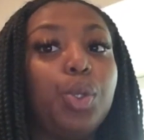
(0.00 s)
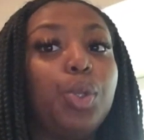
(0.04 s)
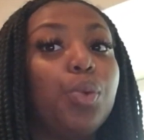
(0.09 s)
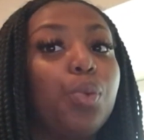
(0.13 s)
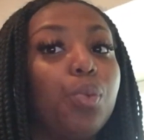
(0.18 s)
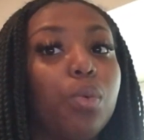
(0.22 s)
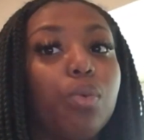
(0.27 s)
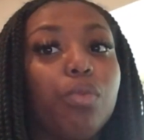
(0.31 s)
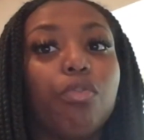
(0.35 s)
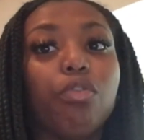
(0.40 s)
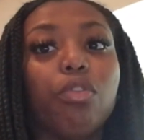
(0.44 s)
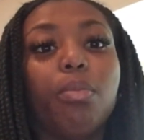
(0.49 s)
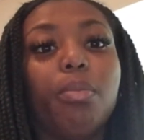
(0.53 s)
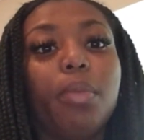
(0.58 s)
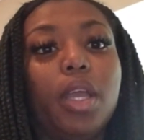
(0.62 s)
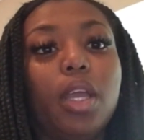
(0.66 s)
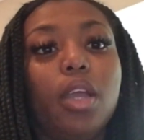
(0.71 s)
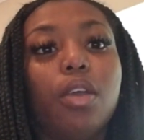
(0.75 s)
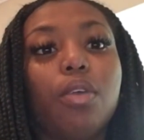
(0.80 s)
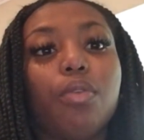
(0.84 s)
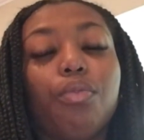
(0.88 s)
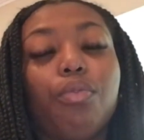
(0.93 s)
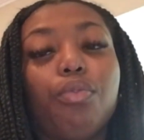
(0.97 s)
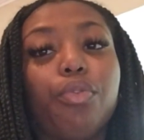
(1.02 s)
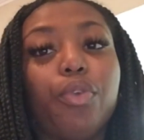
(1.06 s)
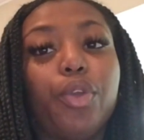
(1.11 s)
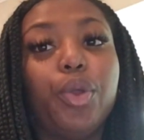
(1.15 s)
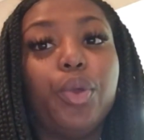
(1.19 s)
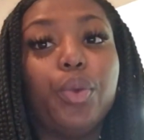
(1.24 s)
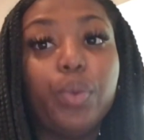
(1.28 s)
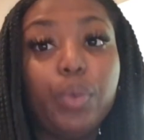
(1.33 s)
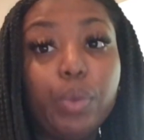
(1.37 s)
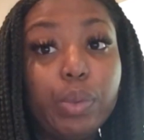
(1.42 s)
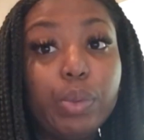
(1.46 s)
you remain
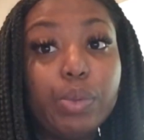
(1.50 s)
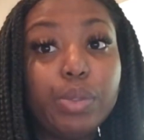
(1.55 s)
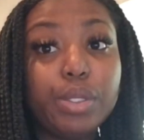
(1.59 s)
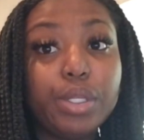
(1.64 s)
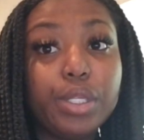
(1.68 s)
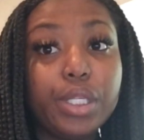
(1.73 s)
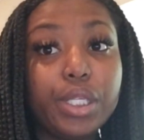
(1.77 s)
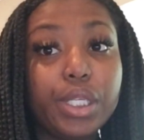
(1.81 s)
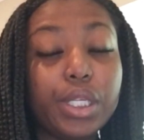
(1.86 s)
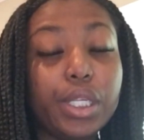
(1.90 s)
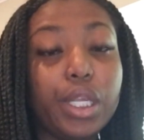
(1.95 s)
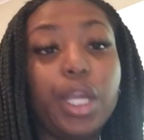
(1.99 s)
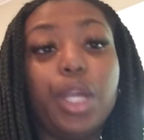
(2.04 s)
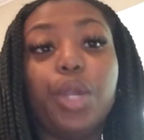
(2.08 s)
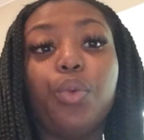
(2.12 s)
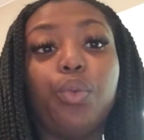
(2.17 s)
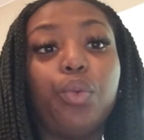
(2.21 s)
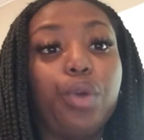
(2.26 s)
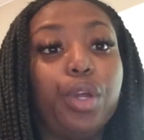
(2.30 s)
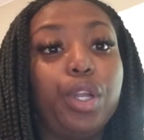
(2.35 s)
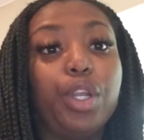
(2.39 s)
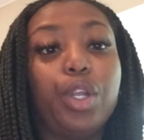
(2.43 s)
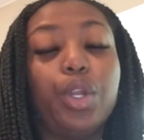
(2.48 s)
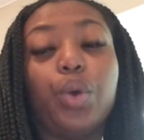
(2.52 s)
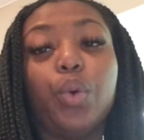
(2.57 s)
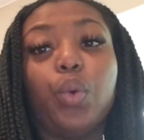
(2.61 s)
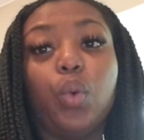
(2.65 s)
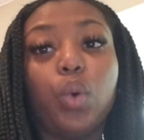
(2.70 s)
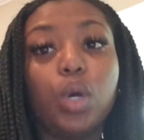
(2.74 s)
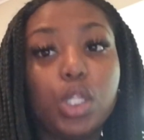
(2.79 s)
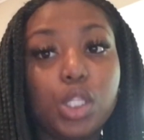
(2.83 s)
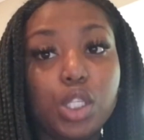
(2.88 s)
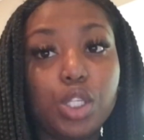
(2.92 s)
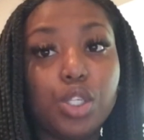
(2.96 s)
confused and won't know
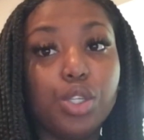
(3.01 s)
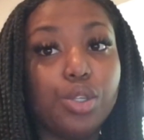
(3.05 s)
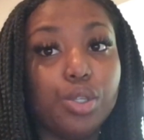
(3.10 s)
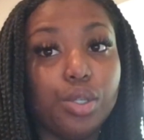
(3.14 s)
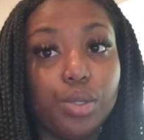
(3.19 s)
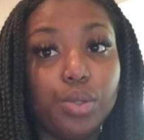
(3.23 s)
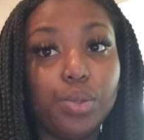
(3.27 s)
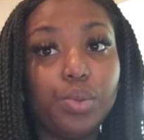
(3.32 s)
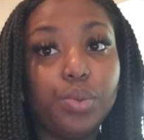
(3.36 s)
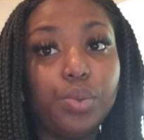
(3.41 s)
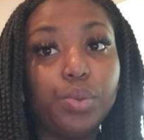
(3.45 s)
what to do.